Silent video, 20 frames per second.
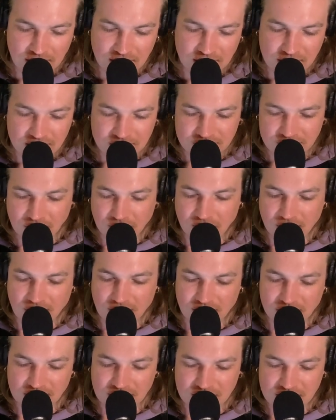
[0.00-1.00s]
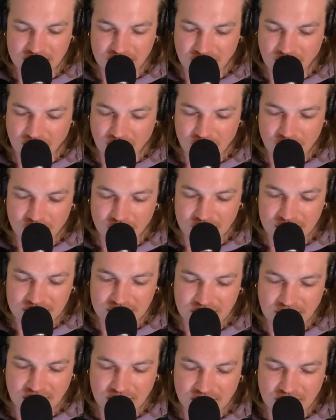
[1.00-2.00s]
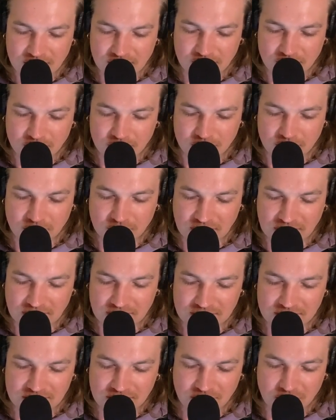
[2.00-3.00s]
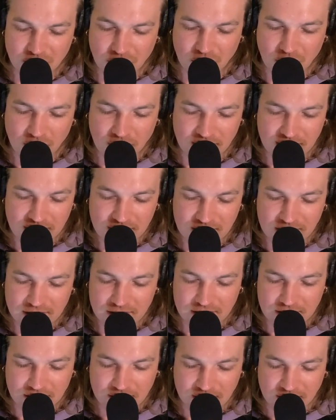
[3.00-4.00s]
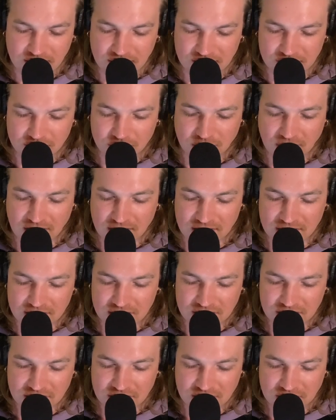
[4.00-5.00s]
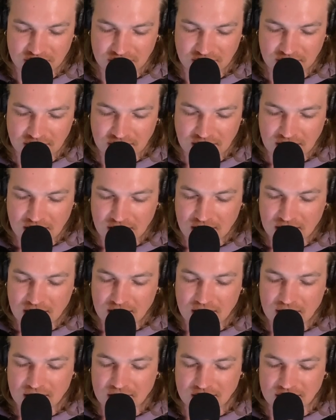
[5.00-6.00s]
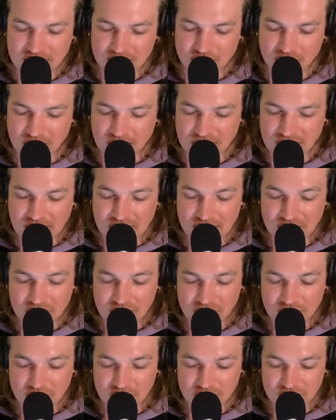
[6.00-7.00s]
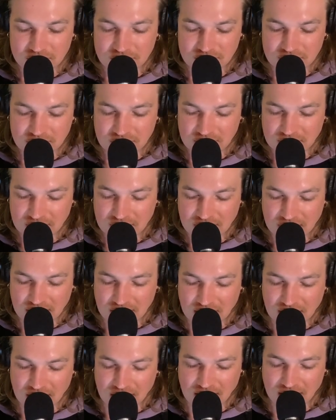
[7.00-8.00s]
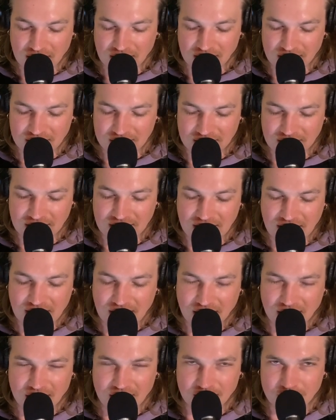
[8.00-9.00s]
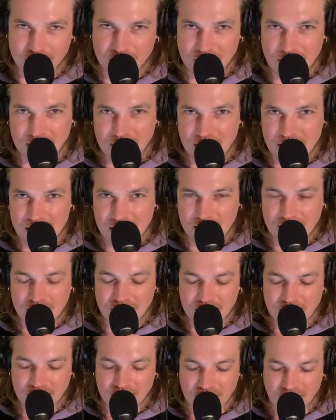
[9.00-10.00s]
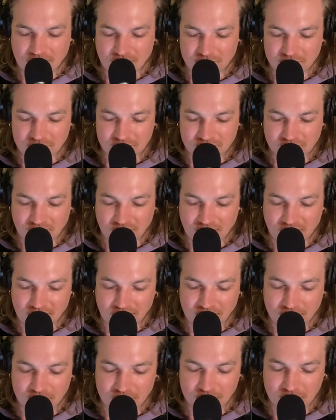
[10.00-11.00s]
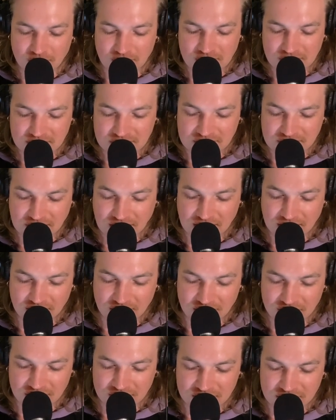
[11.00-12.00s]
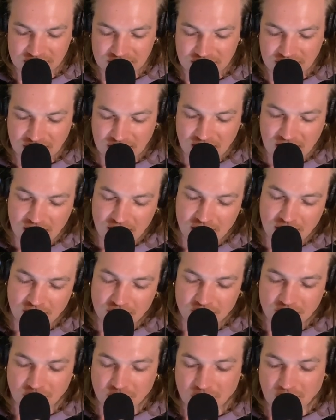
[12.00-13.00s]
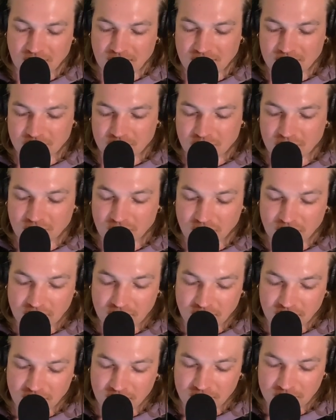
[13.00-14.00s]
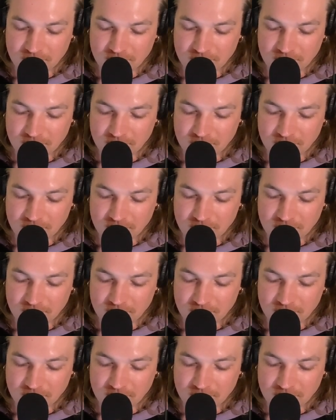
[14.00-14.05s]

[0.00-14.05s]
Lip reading: So El Niño, which means the boy in Spanish, it's been in the news, and the name comes from sailors from around Peru